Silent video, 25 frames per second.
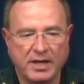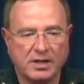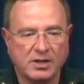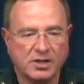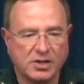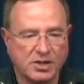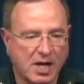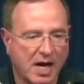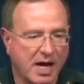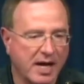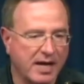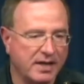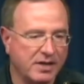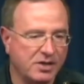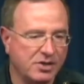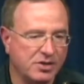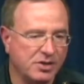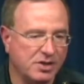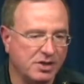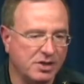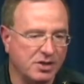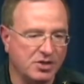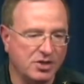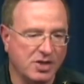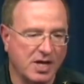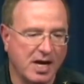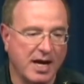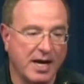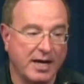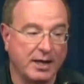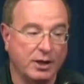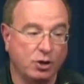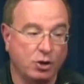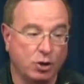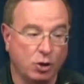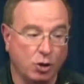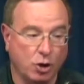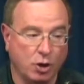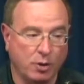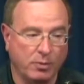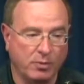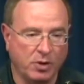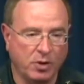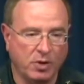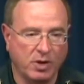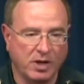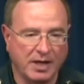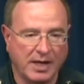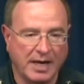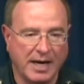sites designed to
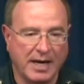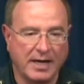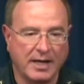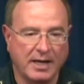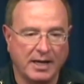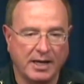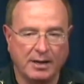communicate